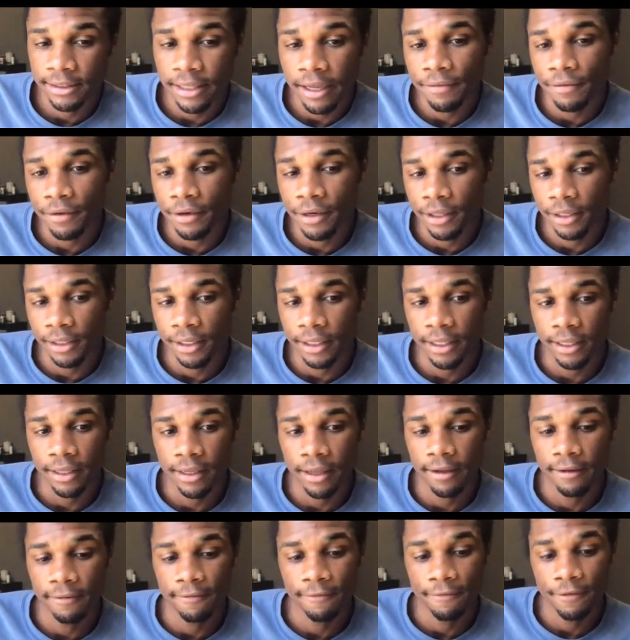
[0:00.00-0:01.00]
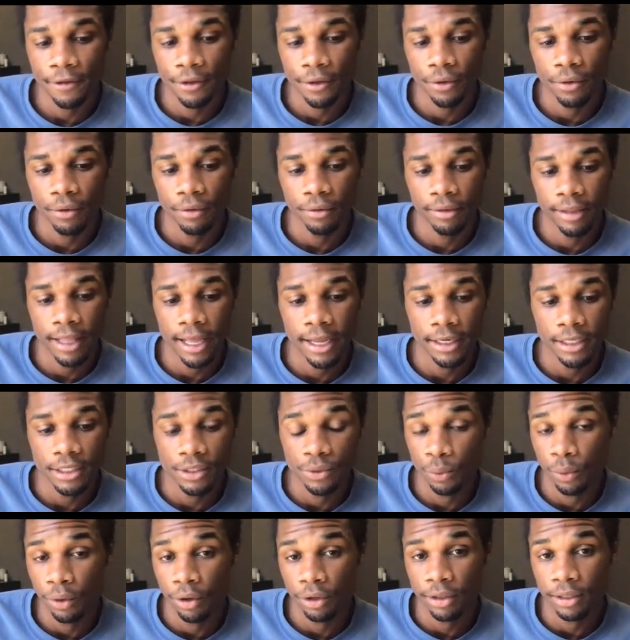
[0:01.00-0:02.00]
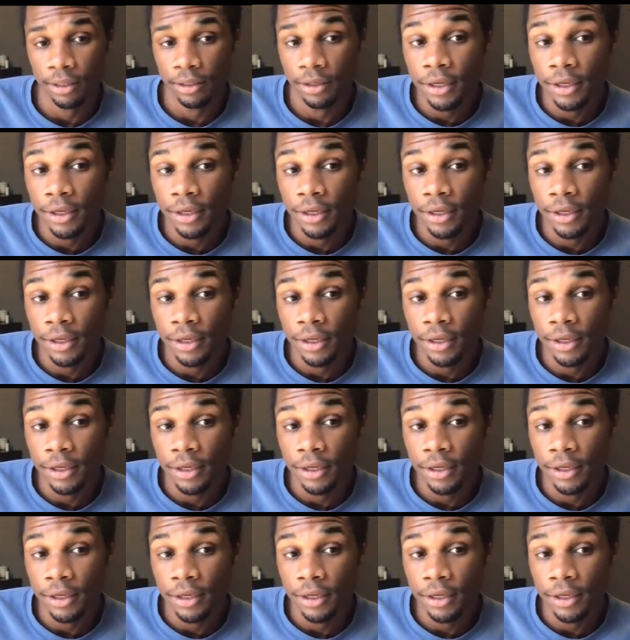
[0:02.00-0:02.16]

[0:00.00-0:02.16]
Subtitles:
definitely a field that is worth